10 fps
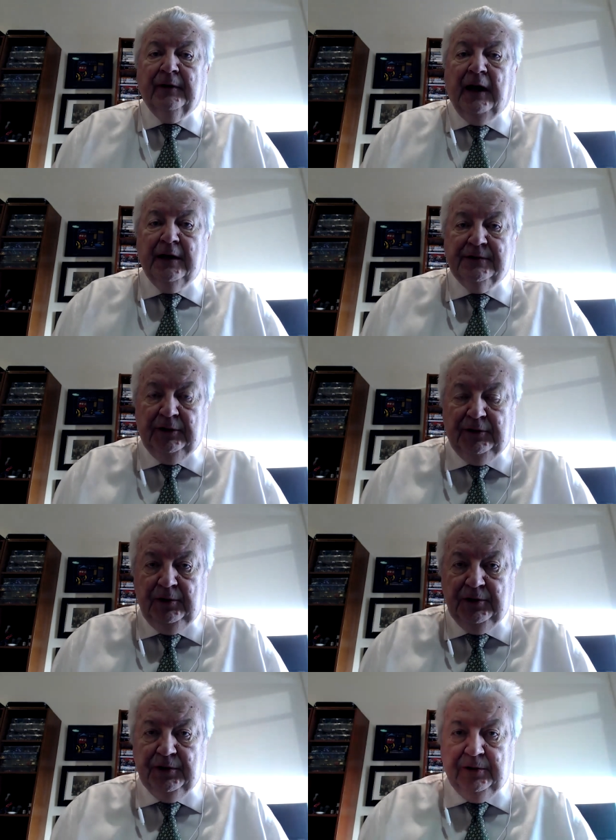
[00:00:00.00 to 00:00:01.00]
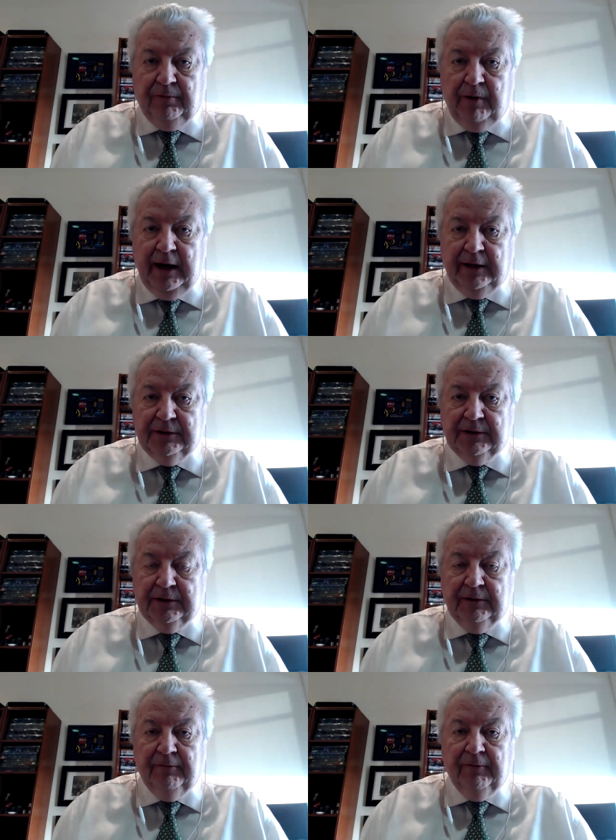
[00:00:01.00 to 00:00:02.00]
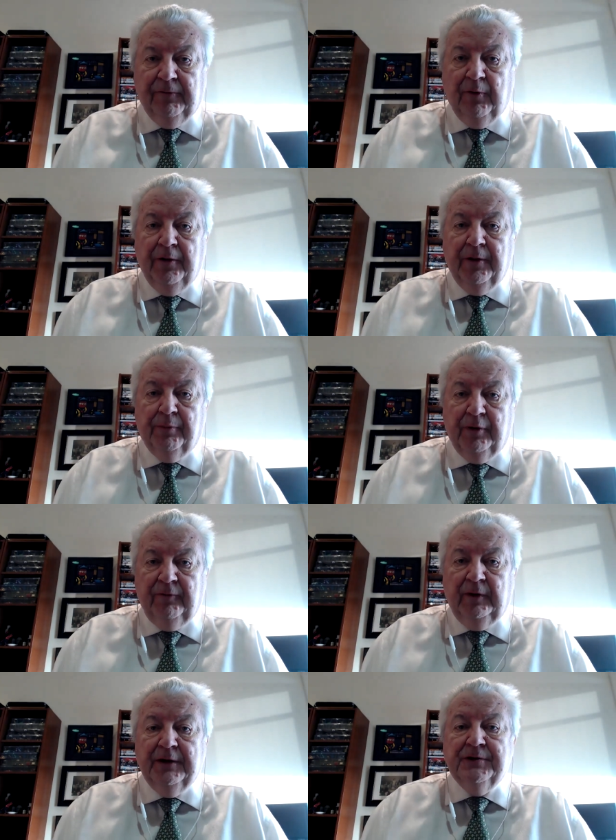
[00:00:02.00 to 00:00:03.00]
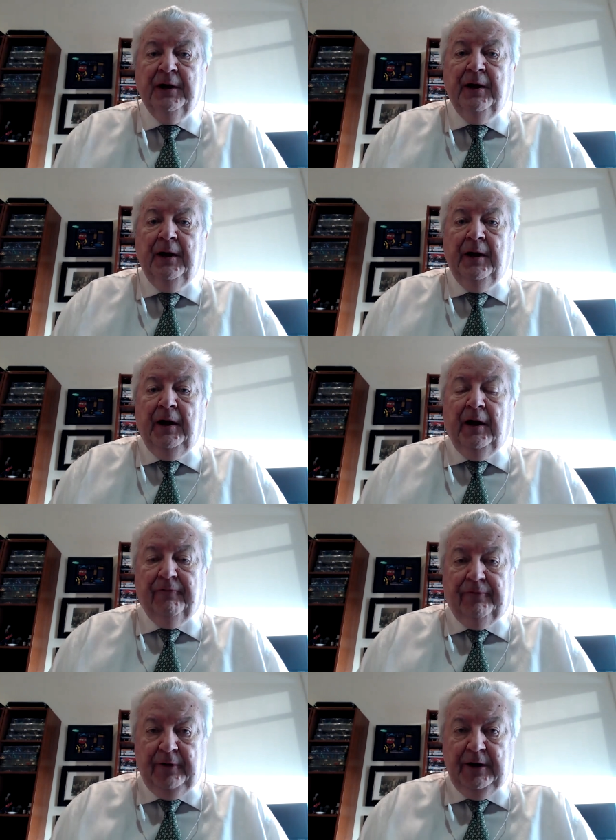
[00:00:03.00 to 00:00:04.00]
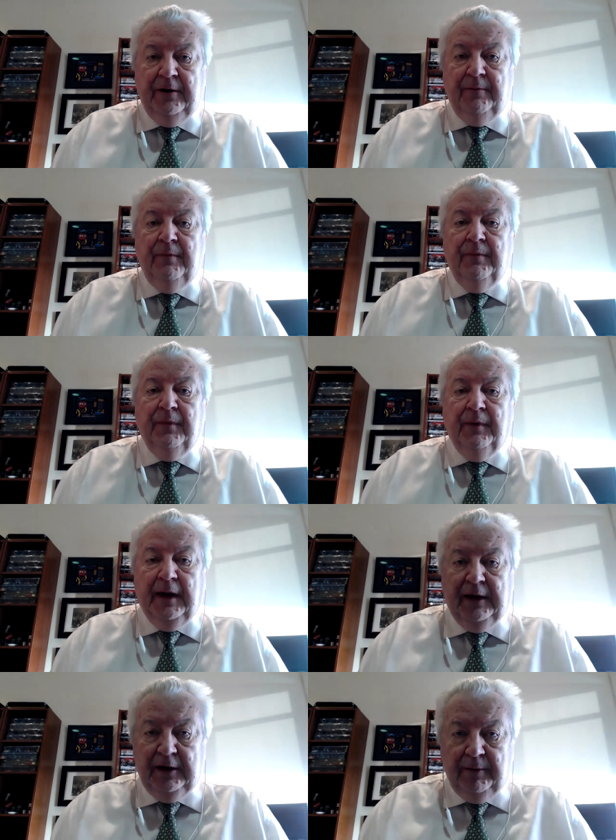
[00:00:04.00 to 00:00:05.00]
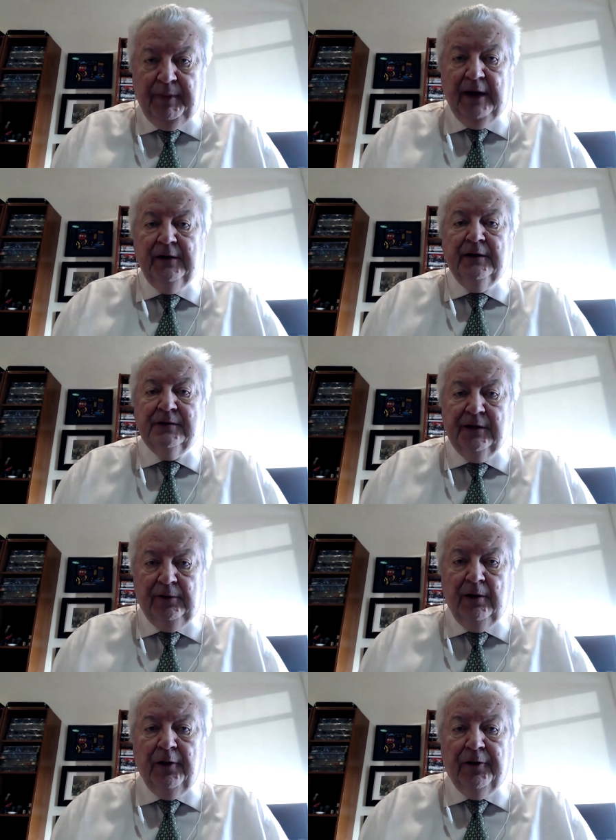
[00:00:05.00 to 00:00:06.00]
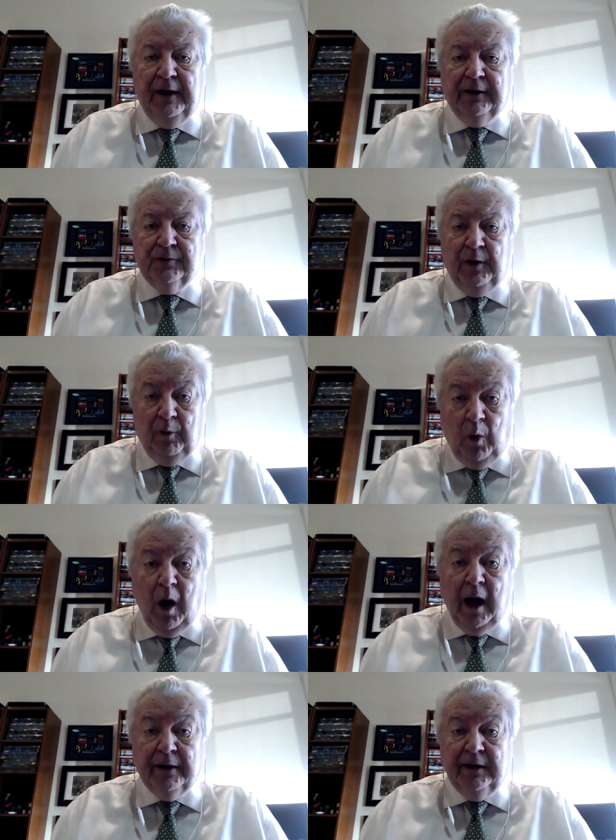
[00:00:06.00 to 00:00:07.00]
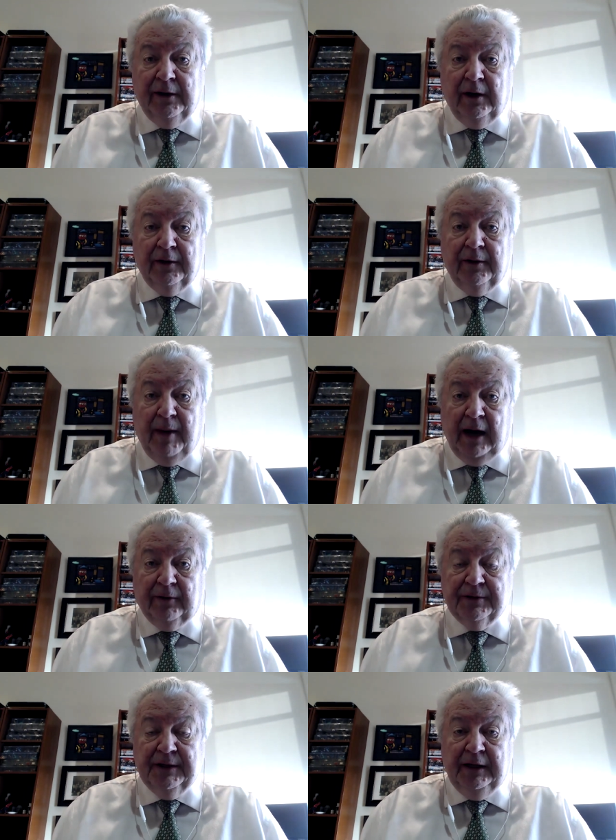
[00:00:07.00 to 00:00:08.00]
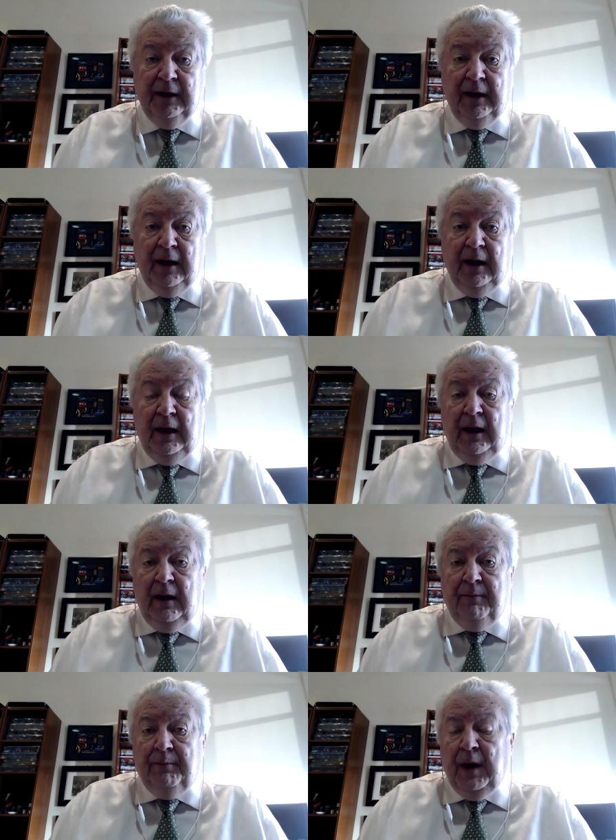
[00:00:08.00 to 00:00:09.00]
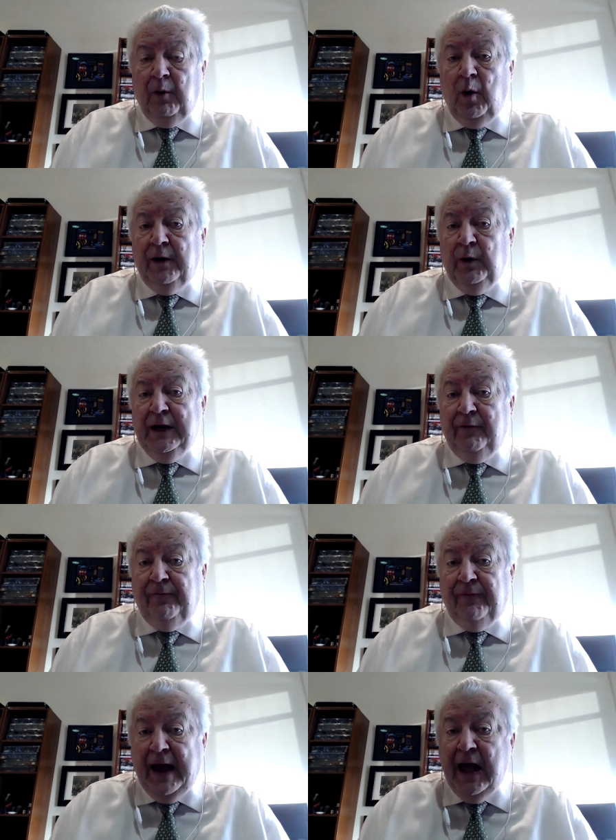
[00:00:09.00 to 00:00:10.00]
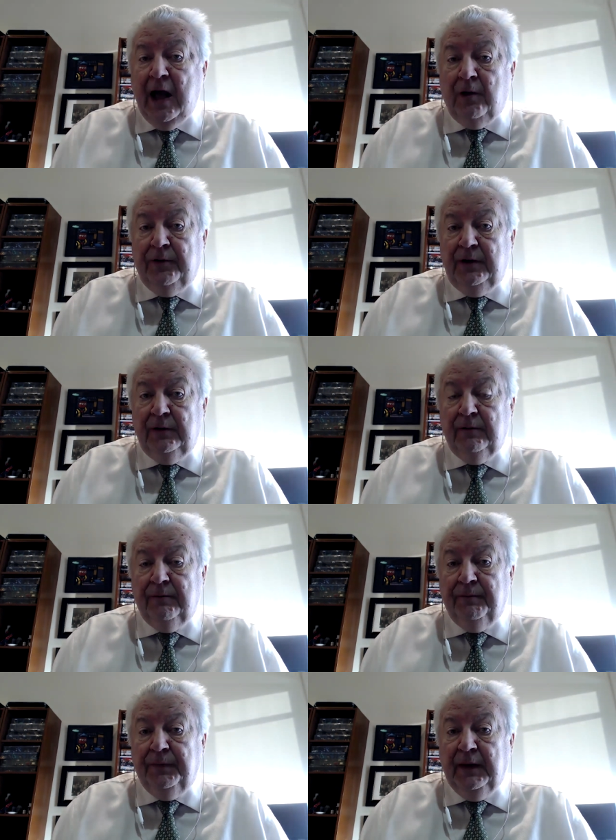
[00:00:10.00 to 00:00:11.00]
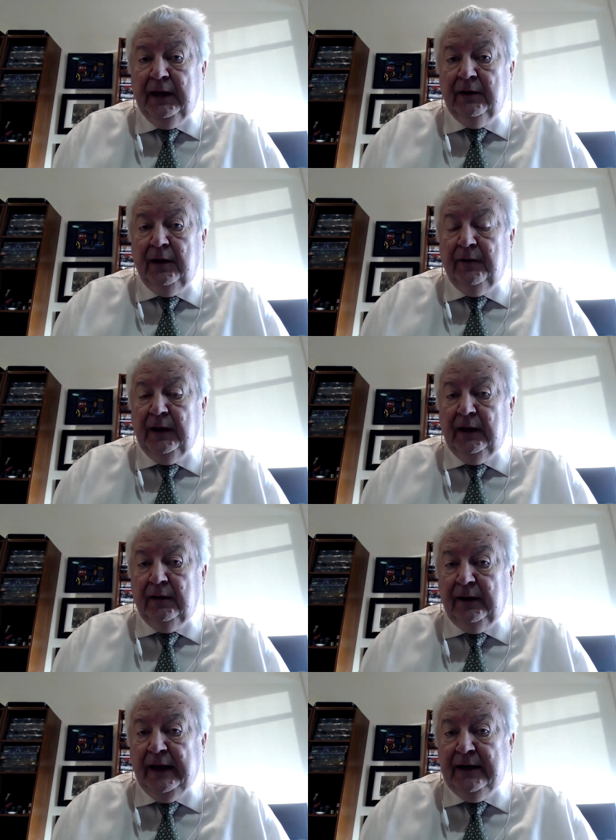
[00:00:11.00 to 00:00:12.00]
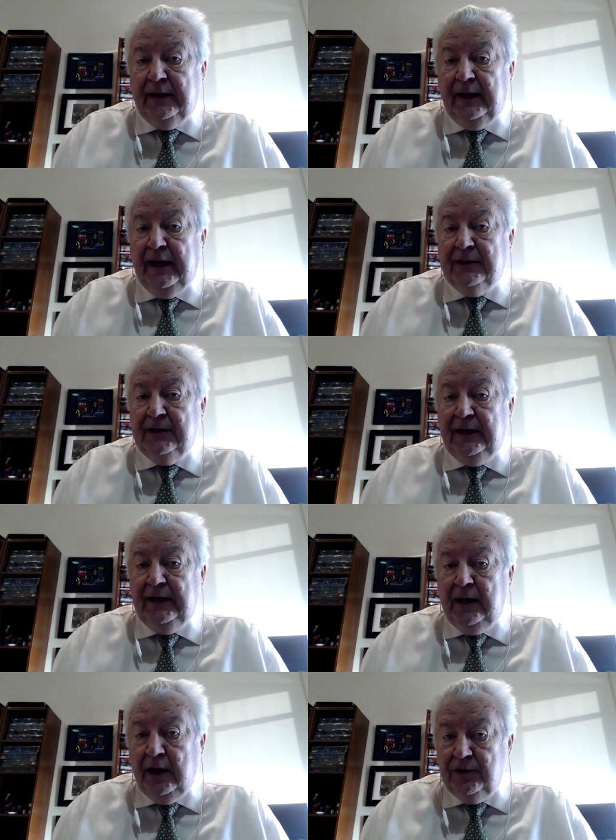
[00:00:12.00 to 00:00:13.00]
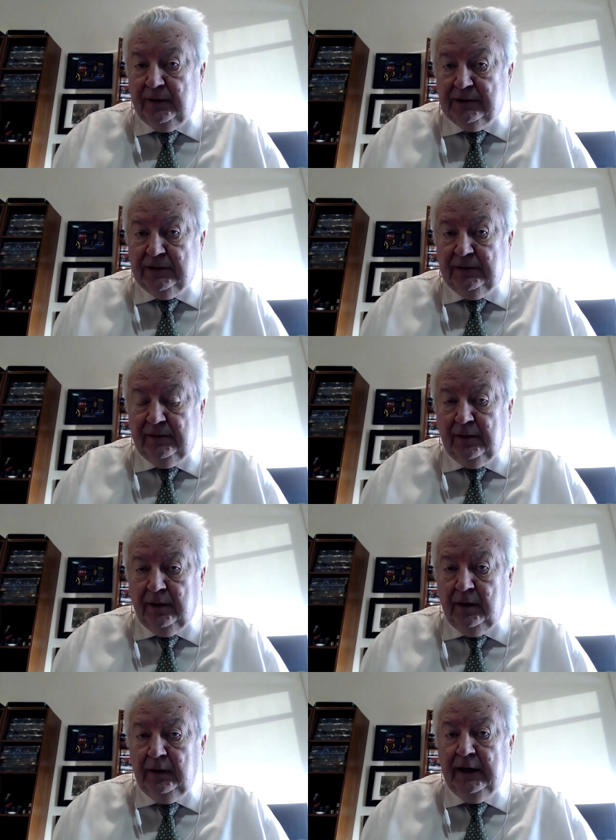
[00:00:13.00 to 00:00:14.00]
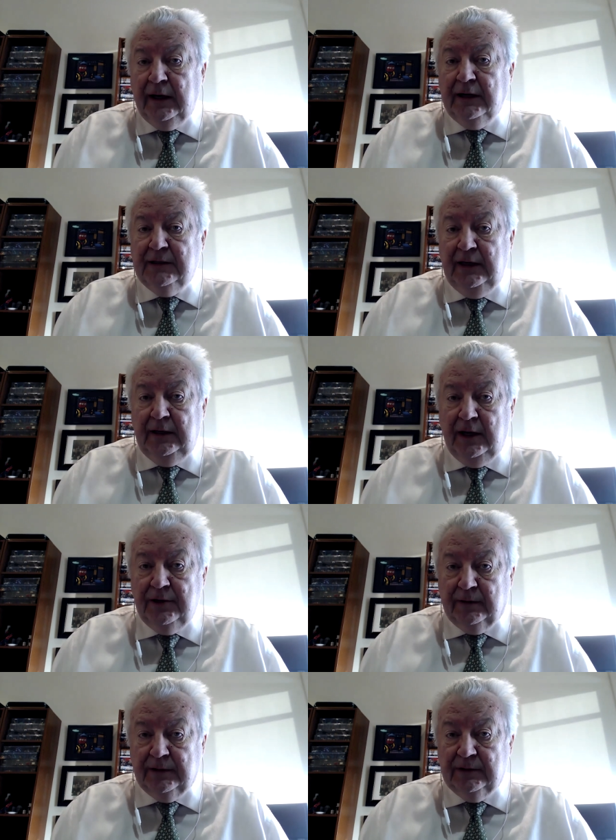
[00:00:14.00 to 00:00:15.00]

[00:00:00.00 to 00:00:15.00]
constitutional rights for the privilege of freedom and independence and all the things we want in our democracy. But what we found in the late 1800s, early 1900s,